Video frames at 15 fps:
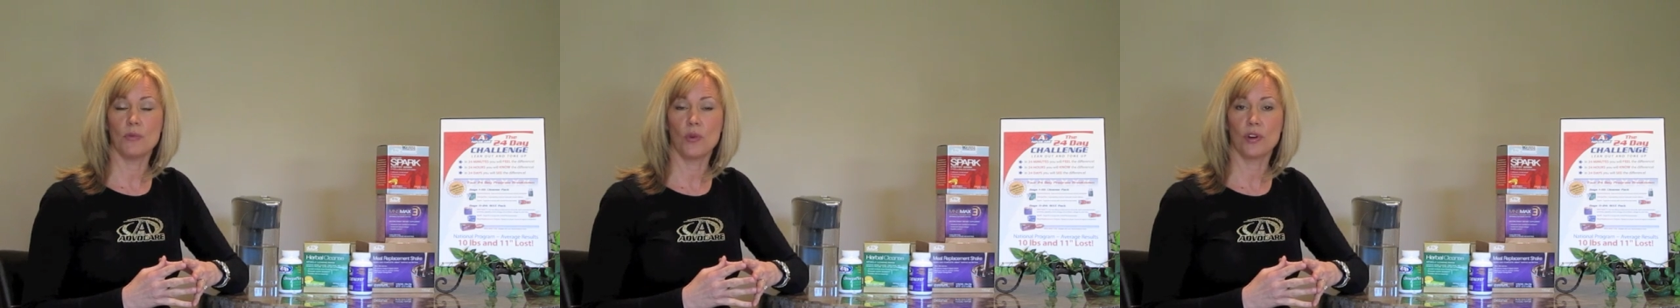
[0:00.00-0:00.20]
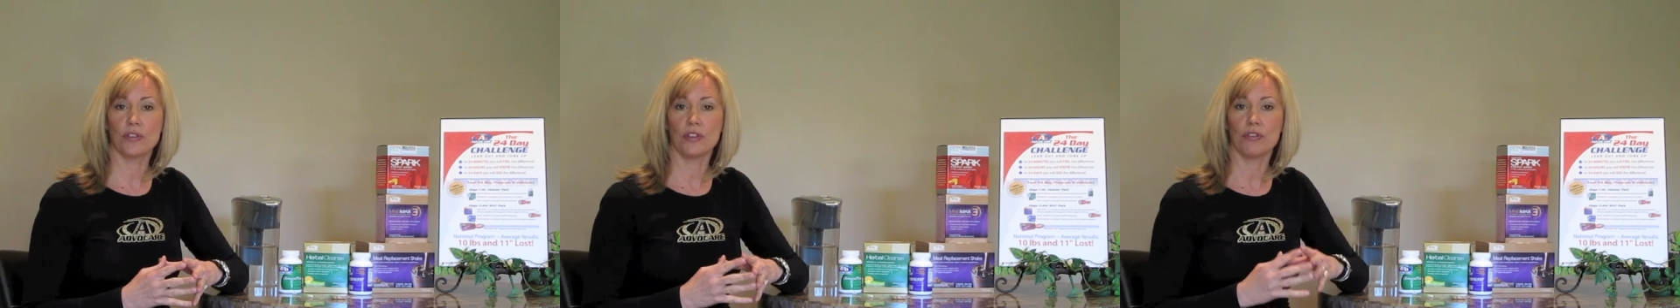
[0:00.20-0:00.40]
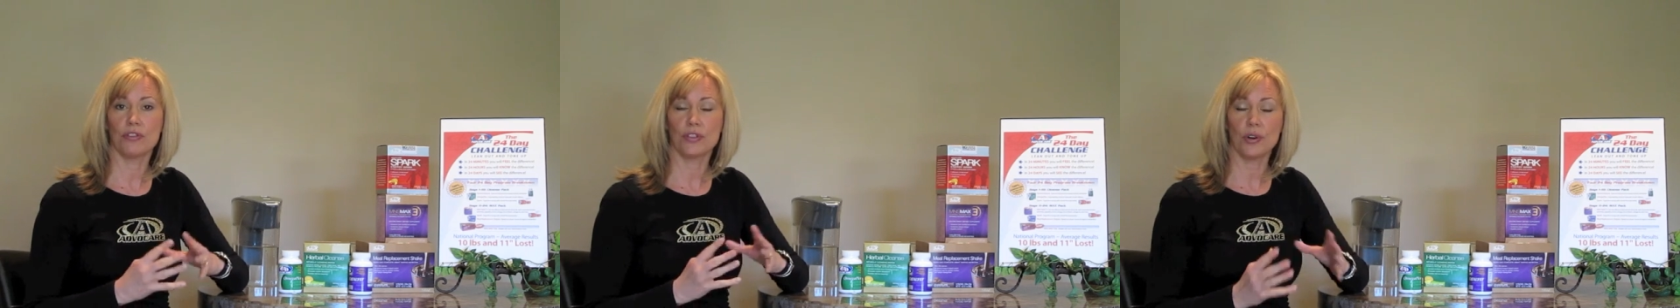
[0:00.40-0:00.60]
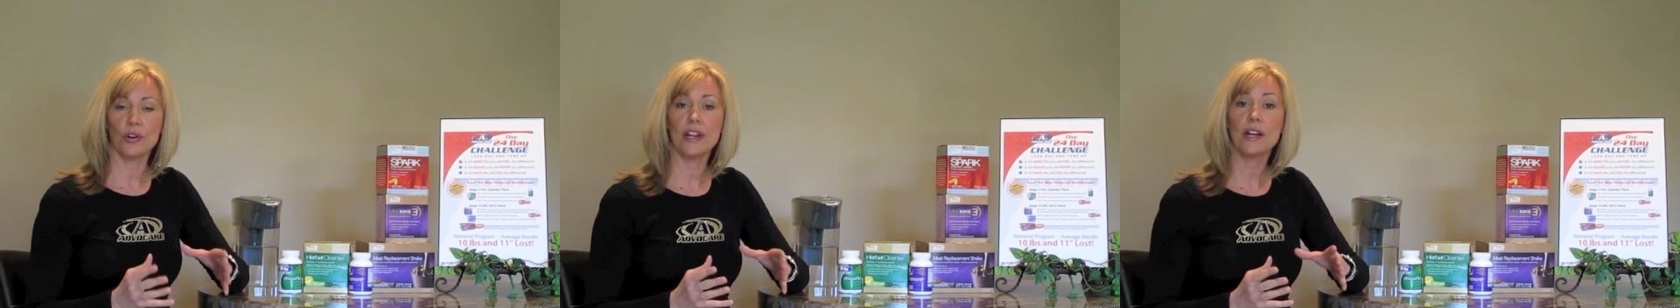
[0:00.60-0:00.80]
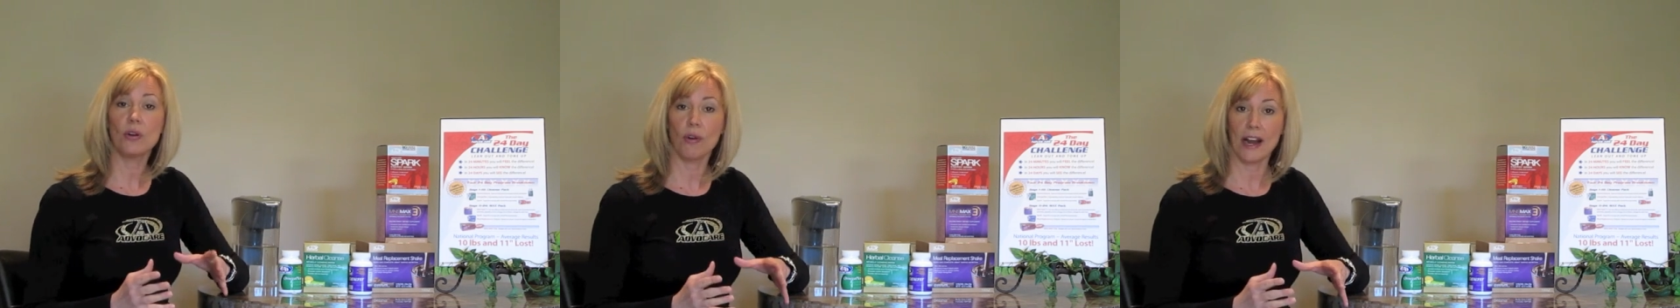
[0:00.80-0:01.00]
more than
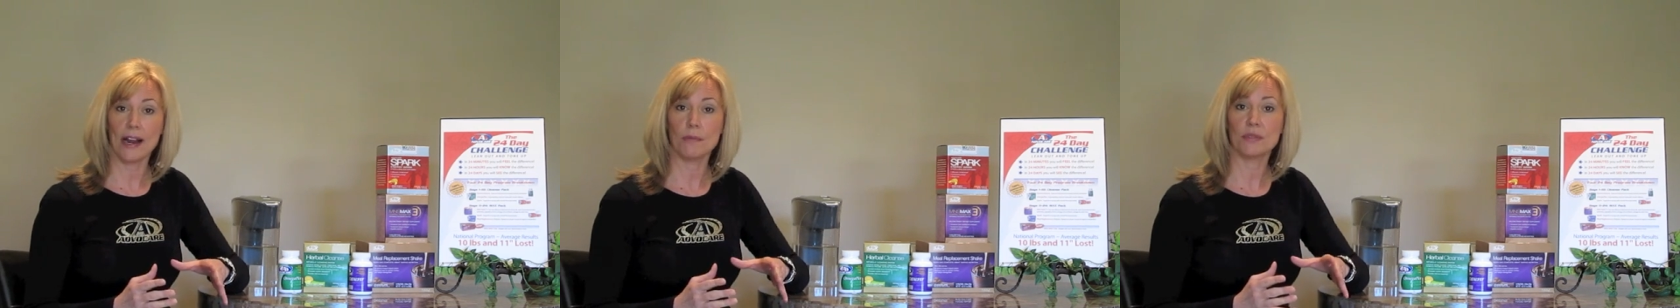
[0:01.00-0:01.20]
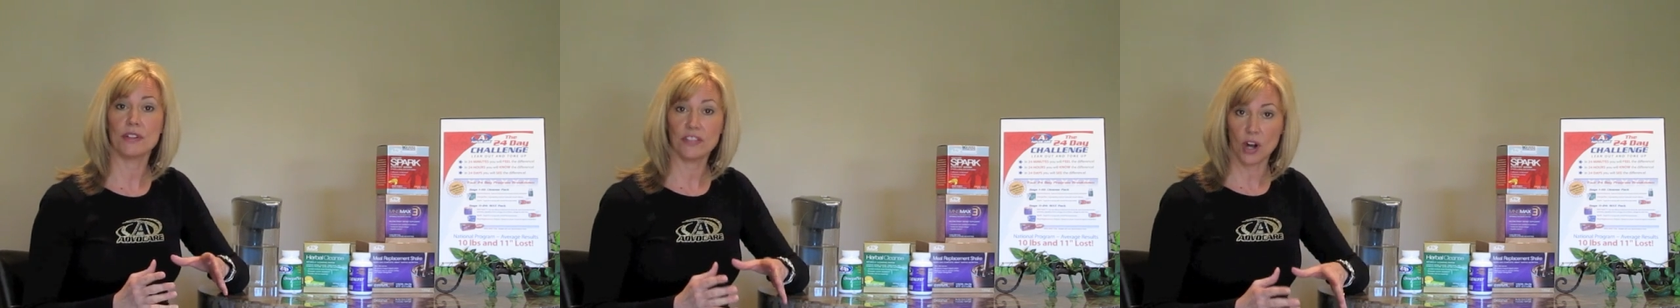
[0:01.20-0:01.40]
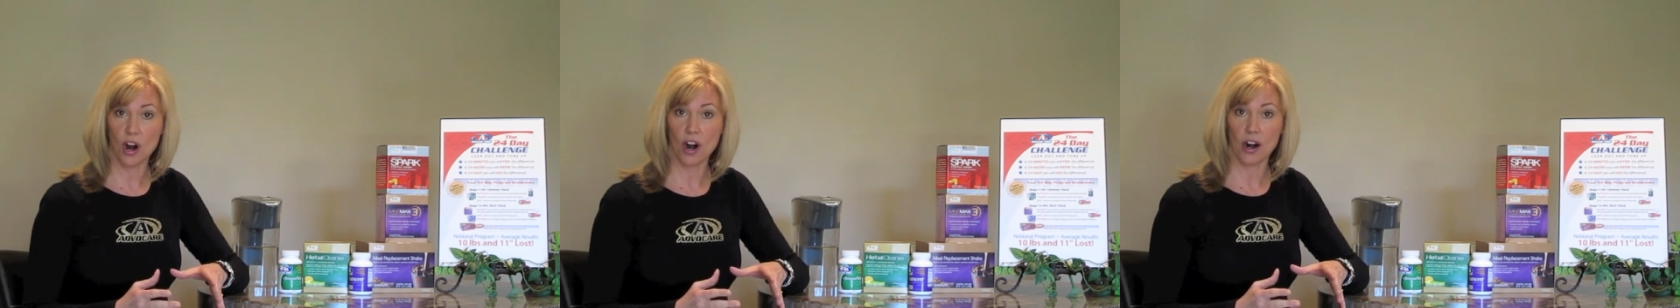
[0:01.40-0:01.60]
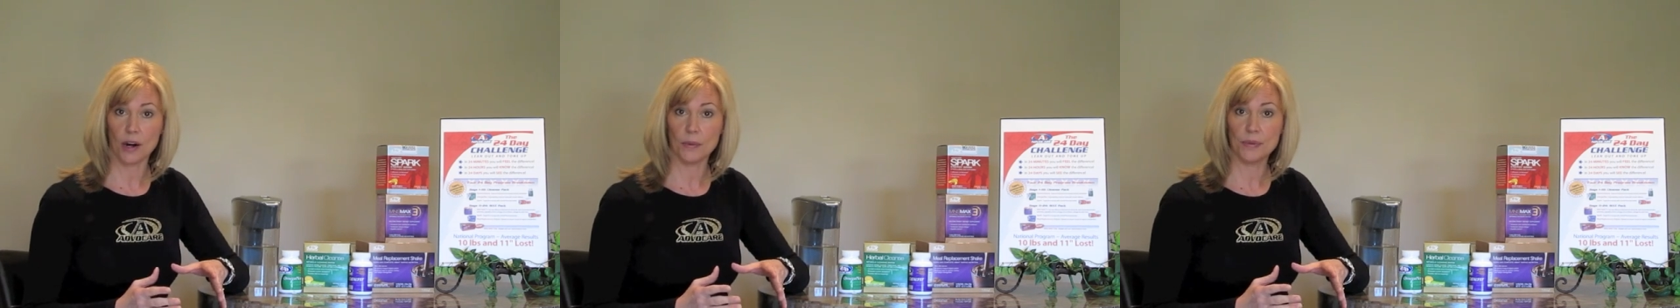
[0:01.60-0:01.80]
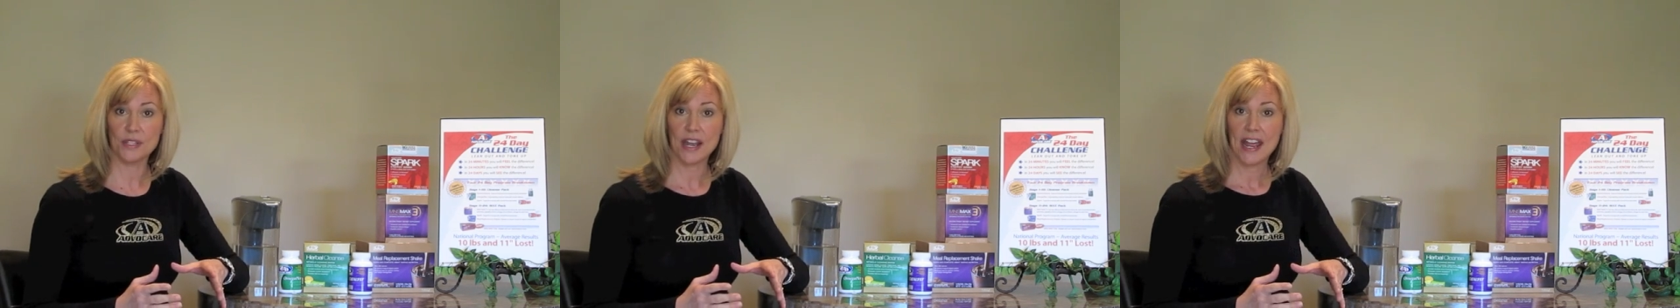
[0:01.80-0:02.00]
30 grams of
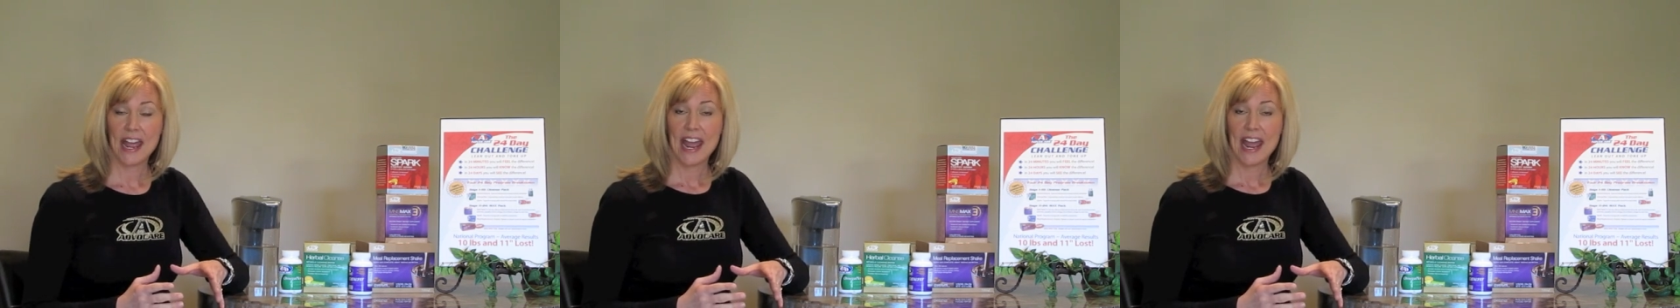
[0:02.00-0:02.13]
carbs